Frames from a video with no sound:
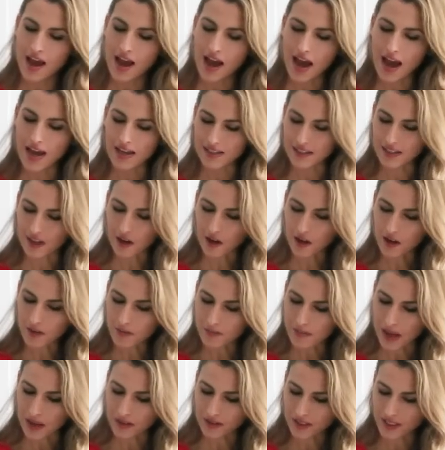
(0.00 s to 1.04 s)
has all
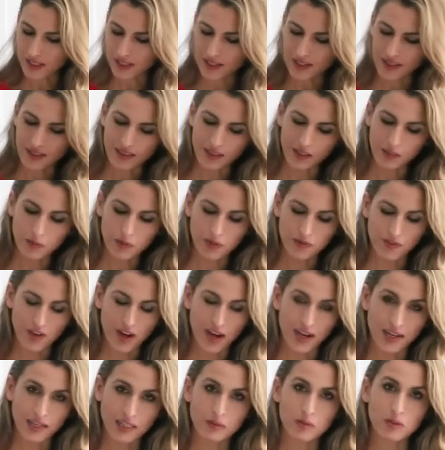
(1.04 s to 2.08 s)
melted and
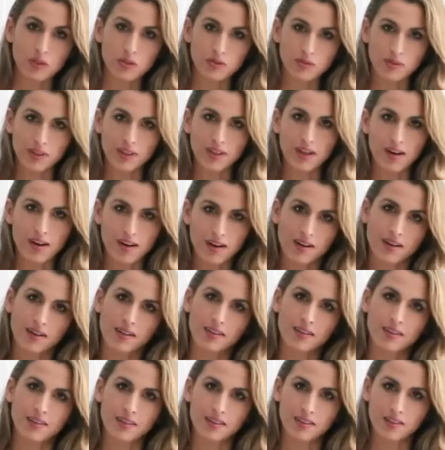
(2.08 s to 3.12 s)
liquefied. It was really
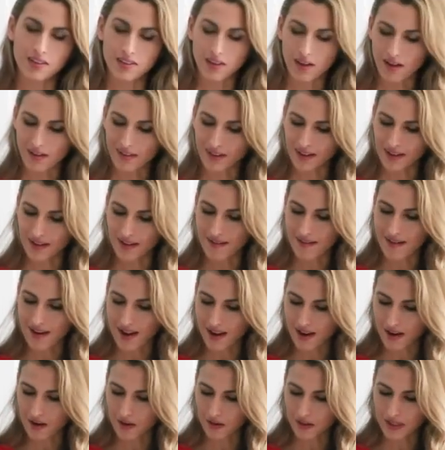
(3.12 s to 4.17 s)
hard, solid, and
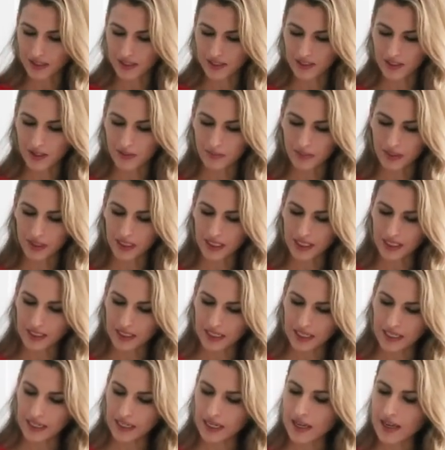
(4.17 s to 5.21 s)
now it's
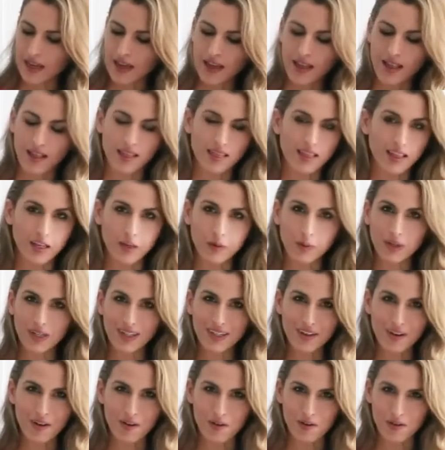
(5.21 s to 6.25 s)
completely liquid
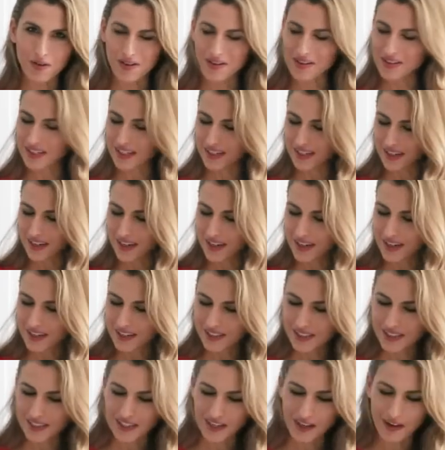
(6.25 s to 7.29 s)
gold.
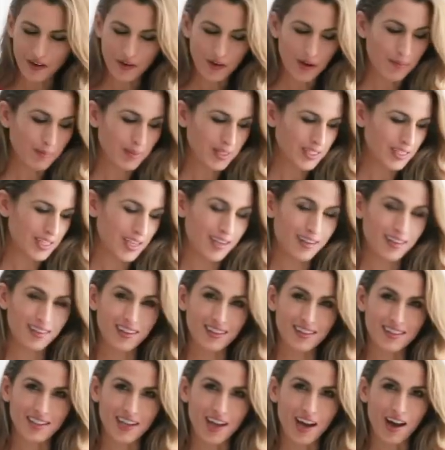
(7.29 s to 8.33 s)
So I'm going to take
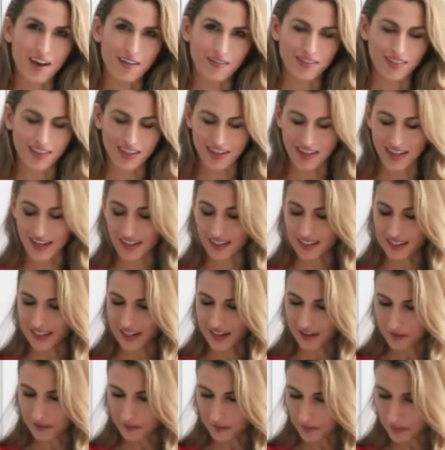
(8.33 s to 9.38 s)
this off the heat
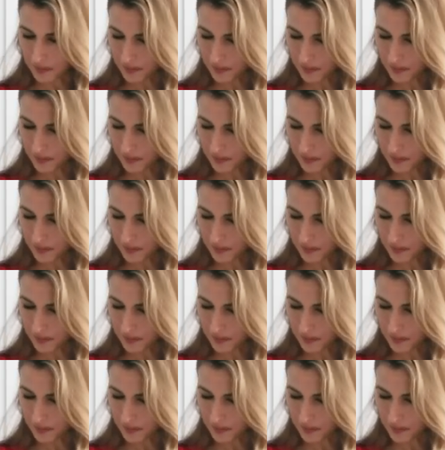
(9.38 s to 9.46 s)
now.